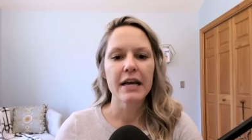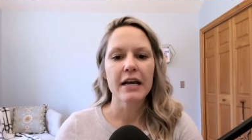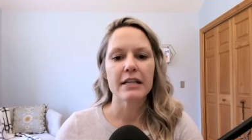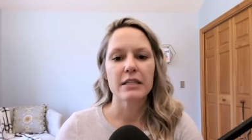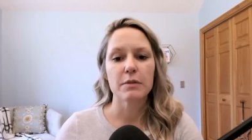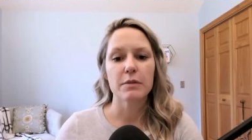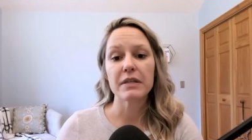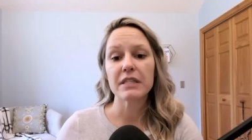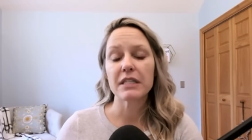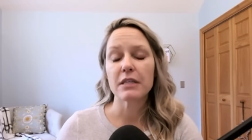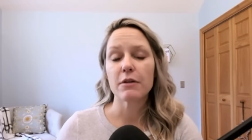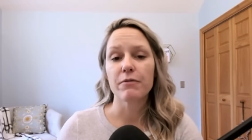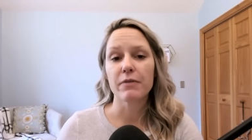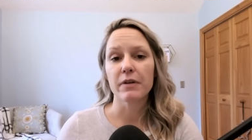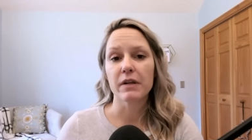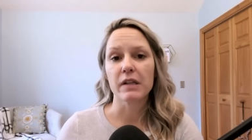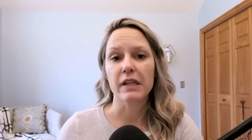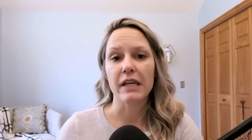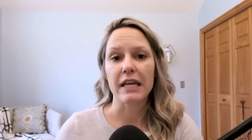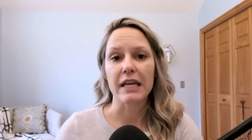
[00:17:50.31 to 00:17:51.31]

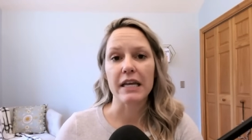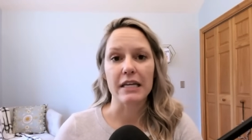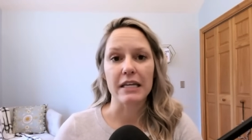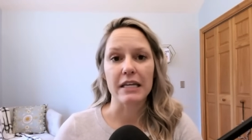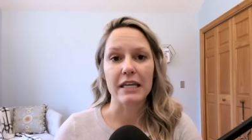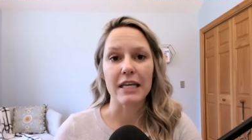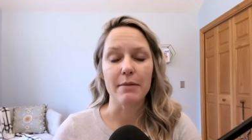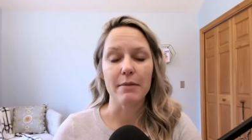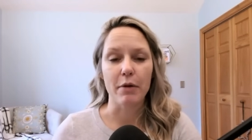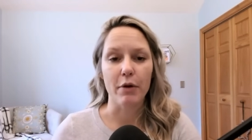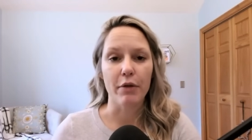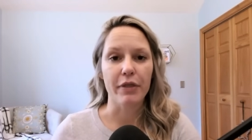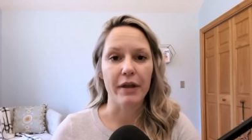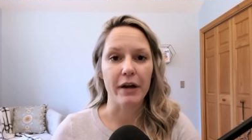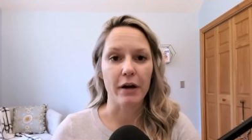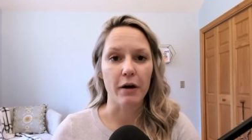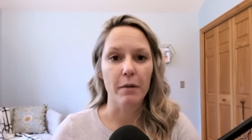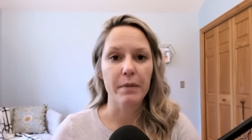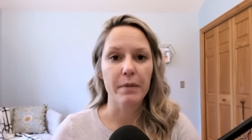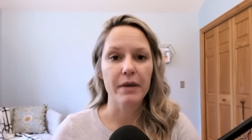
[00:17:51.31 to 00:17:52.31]
specifically in
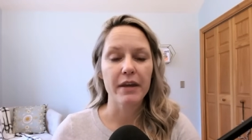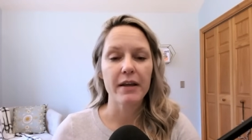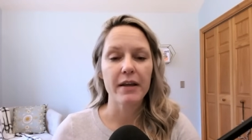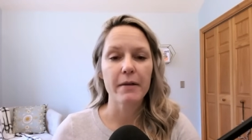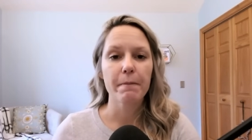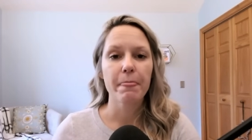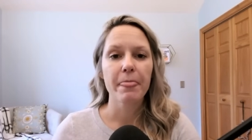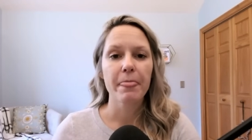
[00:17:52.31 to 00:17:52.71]
chemotherapy.